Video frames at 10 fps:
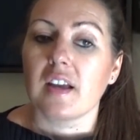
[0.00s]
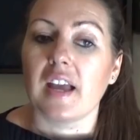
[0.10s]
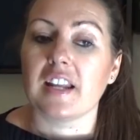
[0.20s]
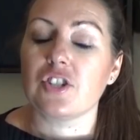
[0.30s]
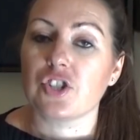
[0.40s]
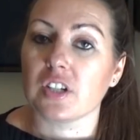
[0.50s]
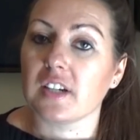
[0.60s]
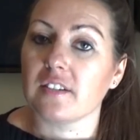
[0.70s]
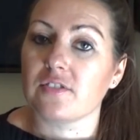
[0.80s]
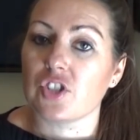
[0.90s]
and I should
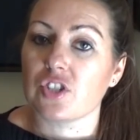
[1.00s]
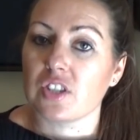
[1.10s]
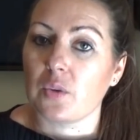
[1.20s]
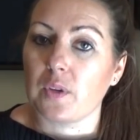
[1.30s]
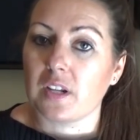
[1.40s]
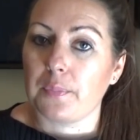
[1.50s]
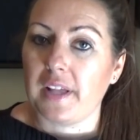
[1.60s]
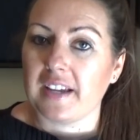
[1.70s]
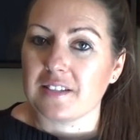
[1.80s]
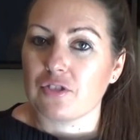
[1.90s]
have just so that we could
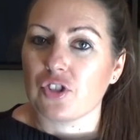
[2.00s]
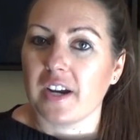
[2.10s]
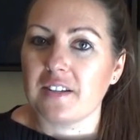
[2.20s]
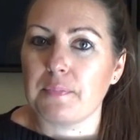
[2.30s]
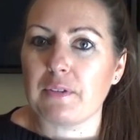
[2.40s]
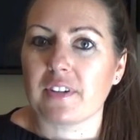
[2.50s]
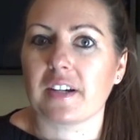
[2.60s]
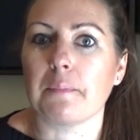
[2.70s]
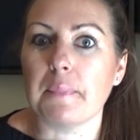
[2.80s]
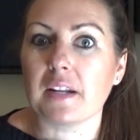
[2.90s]
apply because I was trying to be
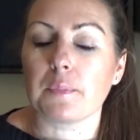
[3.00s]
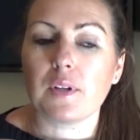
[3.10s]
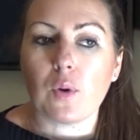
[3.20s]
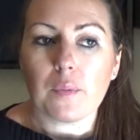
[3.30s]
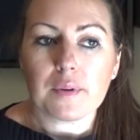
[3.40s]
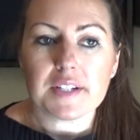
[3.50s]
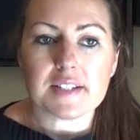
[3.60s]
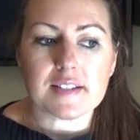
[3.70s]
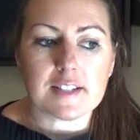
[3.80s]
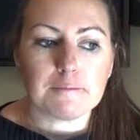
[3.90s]
very minimal while we were at
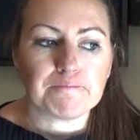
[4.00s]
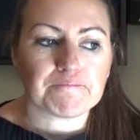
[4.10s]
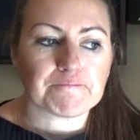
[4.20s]
Disney